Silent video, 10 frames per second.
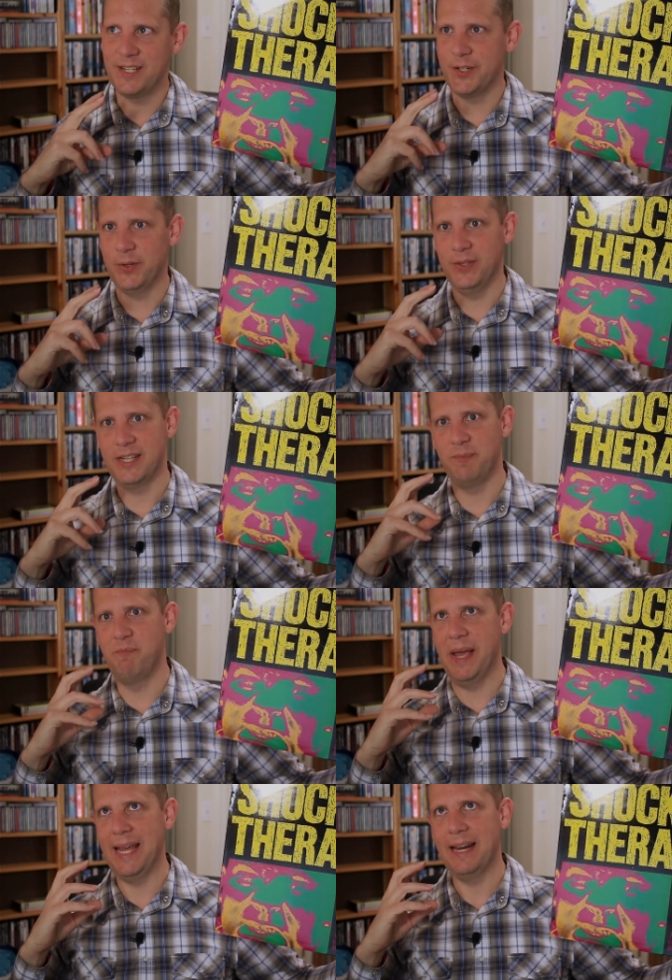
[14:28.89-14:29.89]
So this
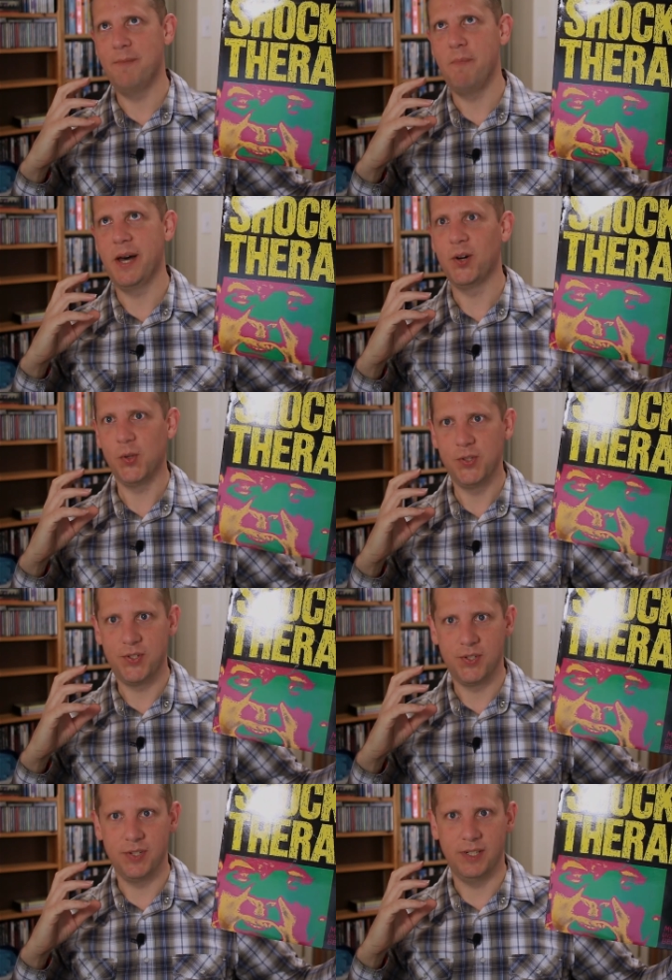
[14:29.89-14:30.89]
band
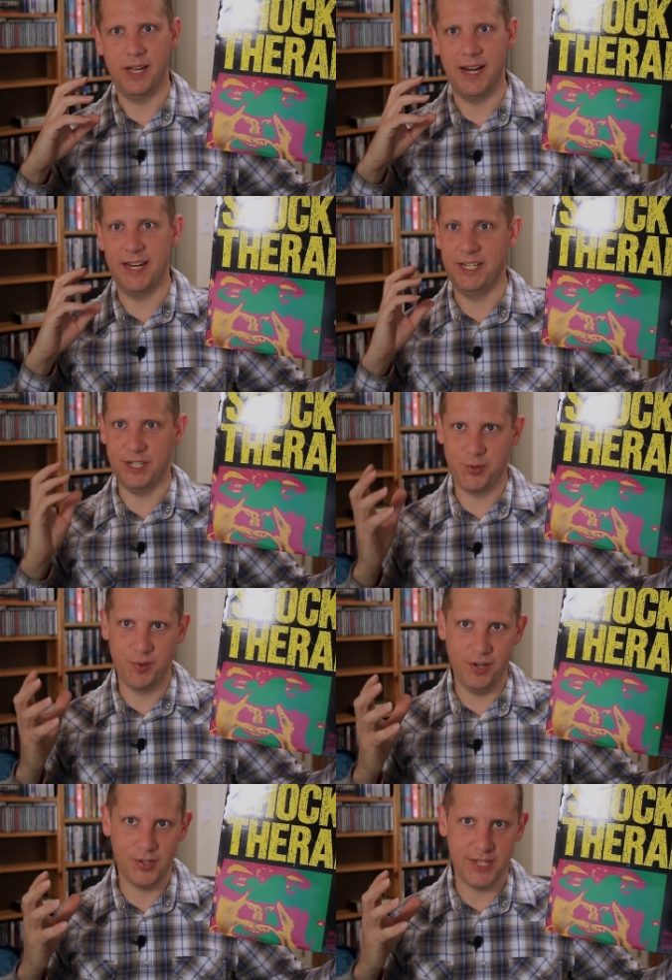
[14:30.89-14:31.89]
melds an
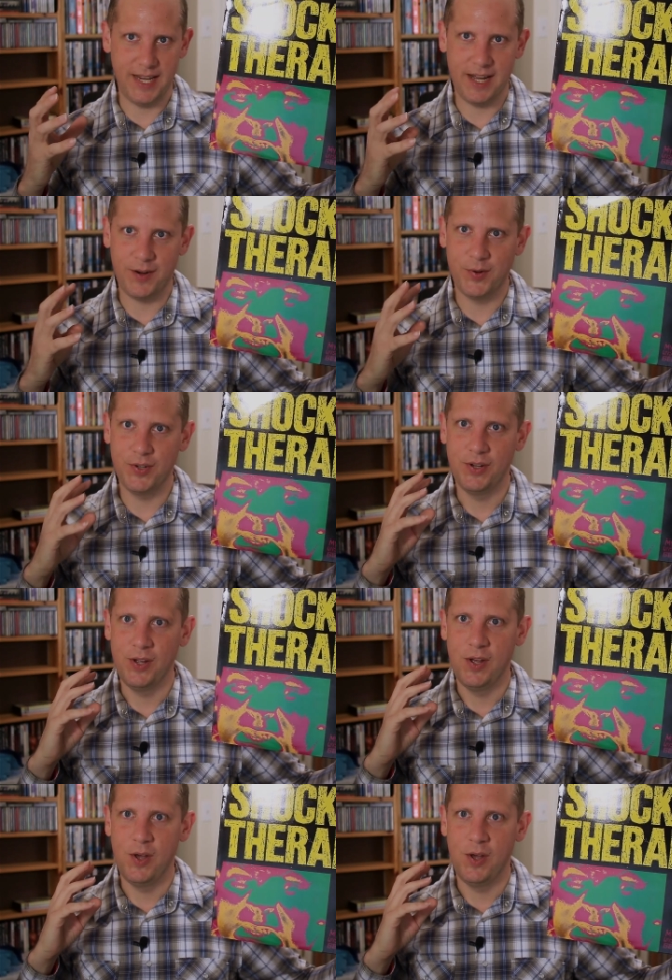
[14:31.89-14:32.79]
industrial sound